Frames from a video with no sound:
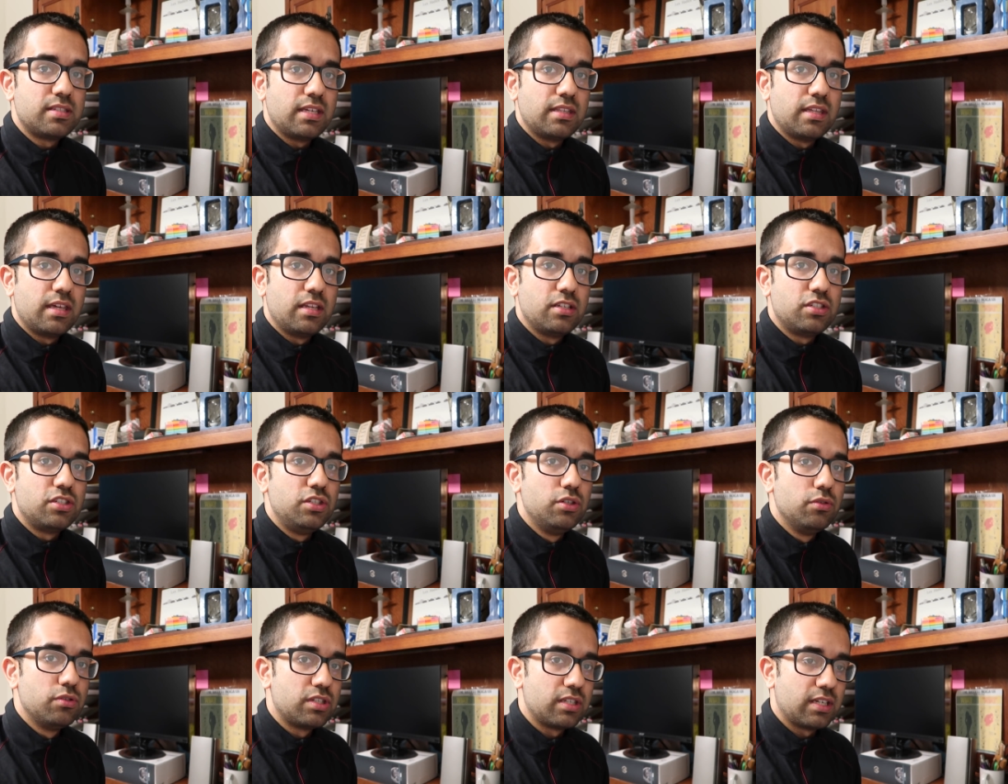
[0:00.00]
and then it's
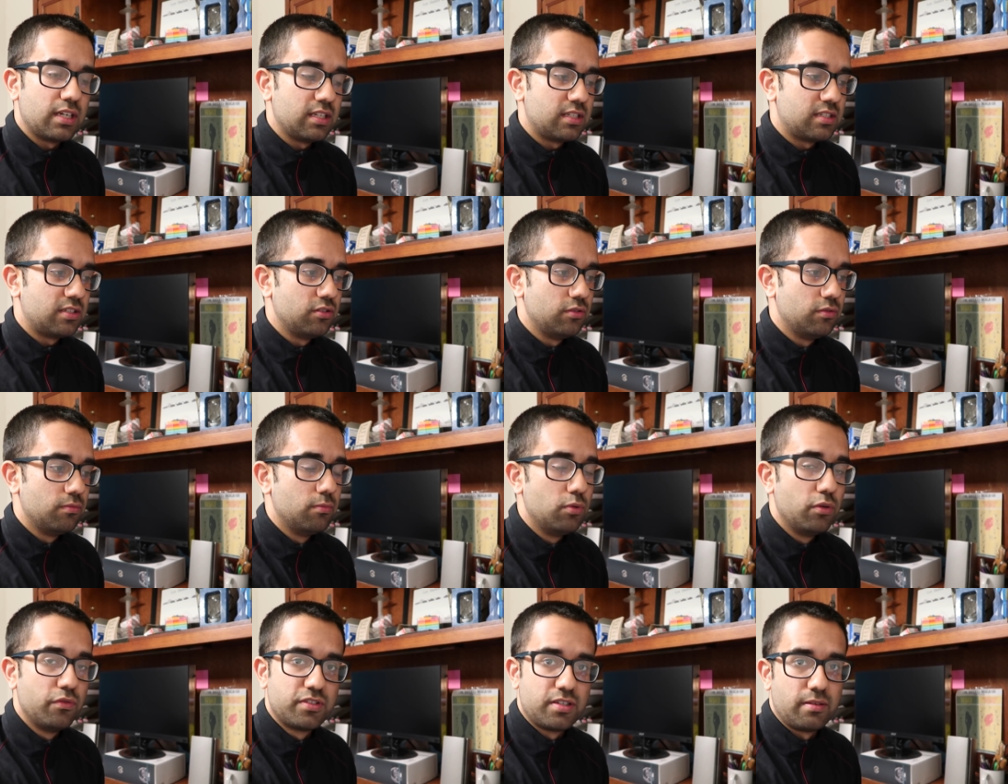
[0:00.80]
using it to
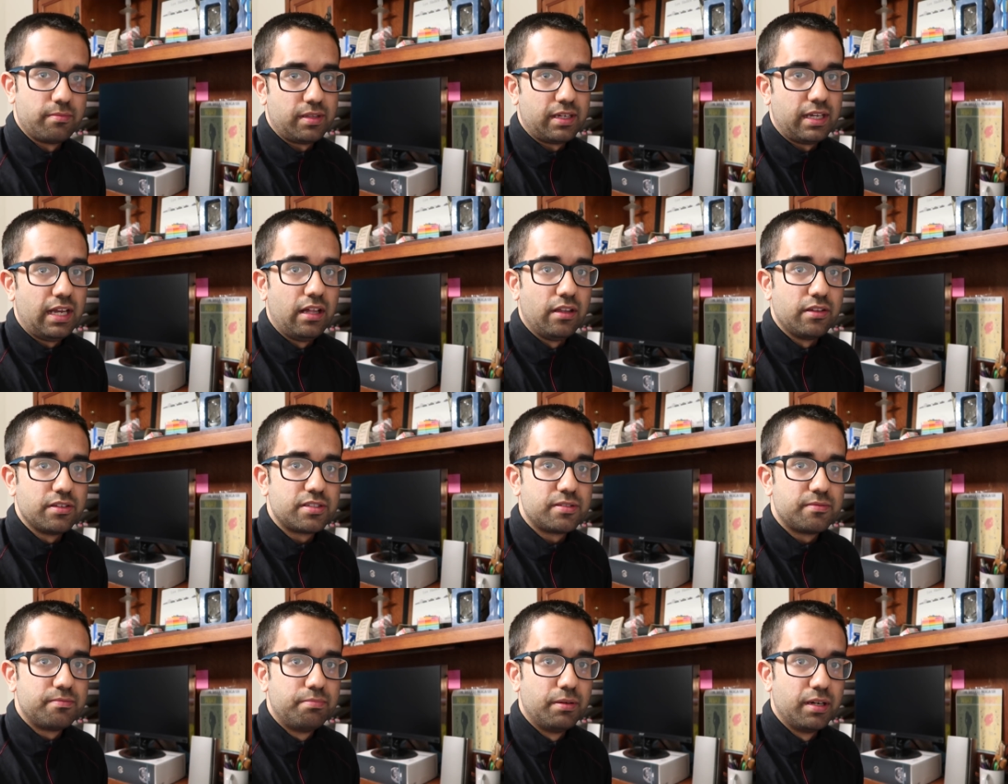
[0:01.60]
move something else,